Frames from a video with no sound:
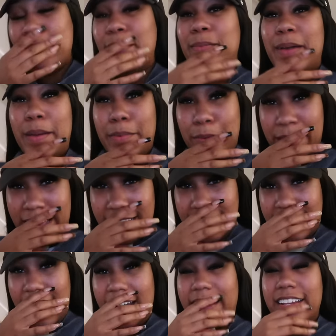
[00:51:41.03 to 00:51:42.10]
But baby, we is
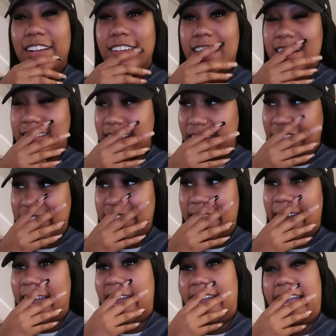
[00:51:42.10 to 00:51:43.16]
knocking on that 70K,
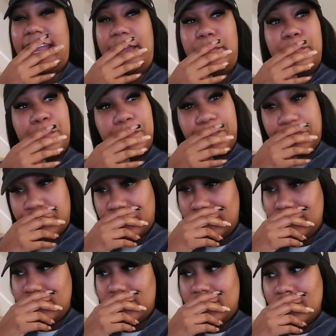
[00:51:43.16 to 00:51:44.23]
and
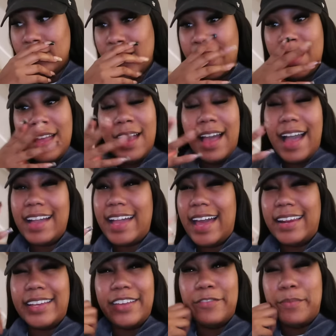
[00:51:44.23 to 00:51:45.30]
I
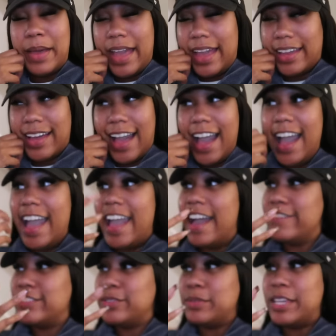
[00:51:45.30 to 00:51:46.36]
gotta give back. I
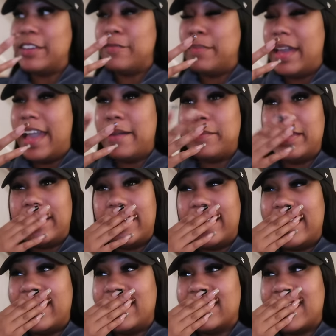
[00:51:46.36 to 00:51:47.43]
have to give back,
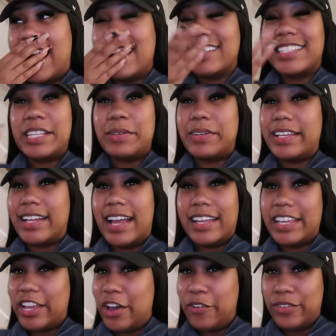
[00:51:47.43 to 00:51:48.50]
because I still cannot
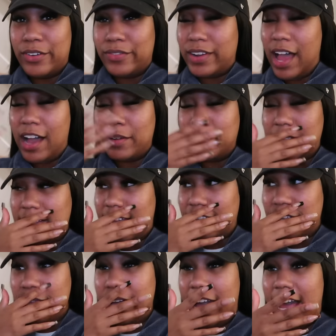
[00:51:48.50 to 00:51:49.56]
get over Vlogmas.
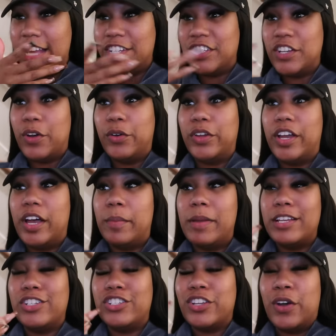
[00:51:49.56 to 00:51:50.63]
Like, you guys showed up
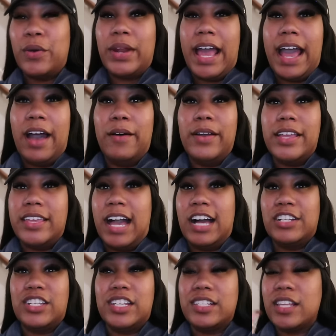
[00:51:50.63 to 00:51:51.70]
and showed out, and
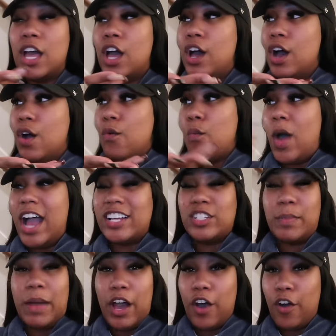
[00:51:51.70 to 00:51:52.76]
y'all just washed
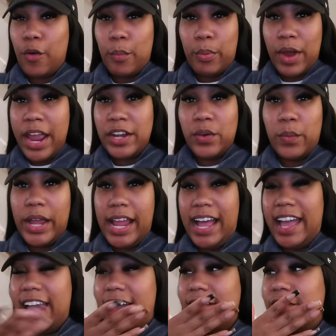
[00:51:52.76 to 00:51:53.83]
my whole brain away. I
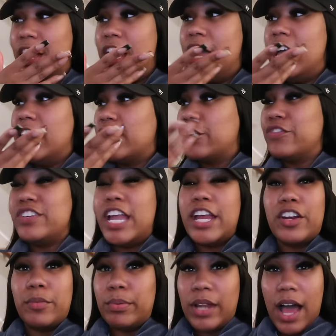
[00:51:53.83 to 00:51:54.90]
have
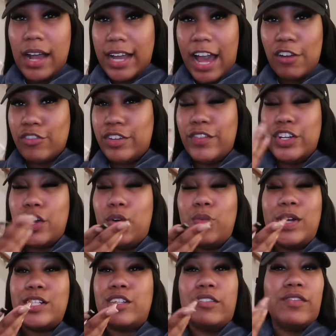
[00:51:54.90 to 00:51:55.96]
creator block. I don't even know
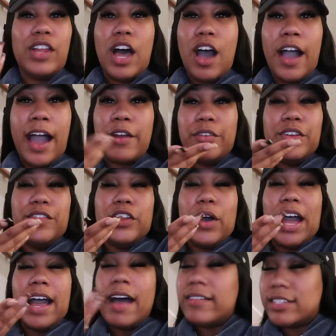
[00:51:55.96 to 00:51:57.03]
what to vlog. I don't even know
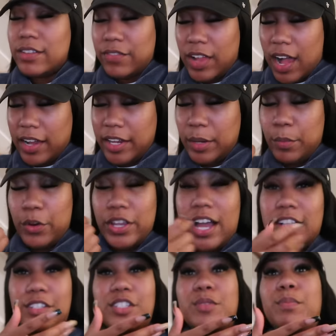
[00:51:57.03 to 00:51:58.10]
how to vlog anymore.
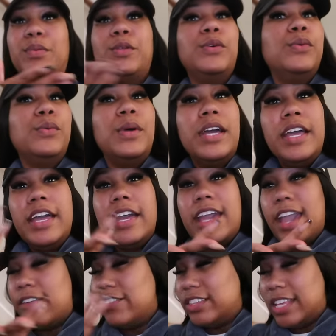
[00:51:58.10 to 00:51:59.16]
Y'all just blew
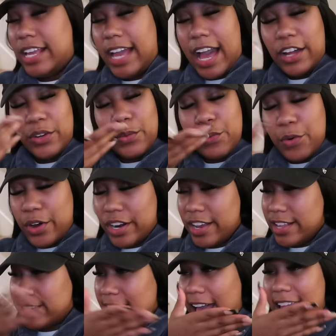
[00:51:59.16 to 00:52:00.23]
everything out the
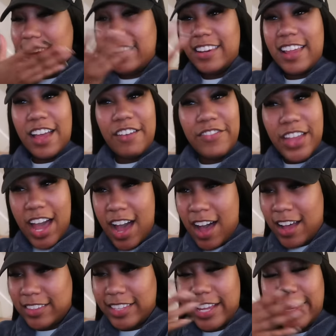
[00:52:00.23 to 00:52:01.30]
waters. I love
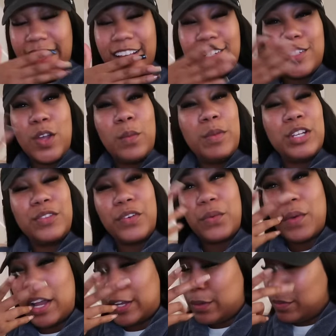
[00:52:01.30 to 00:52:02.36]
y'all. Thank y'all so much for
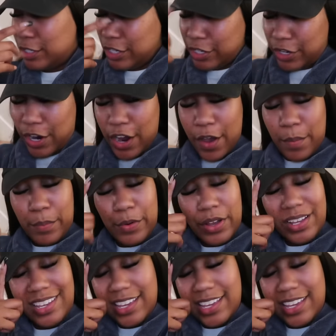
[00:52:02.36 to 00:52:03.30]
rocking with your girl, Brooke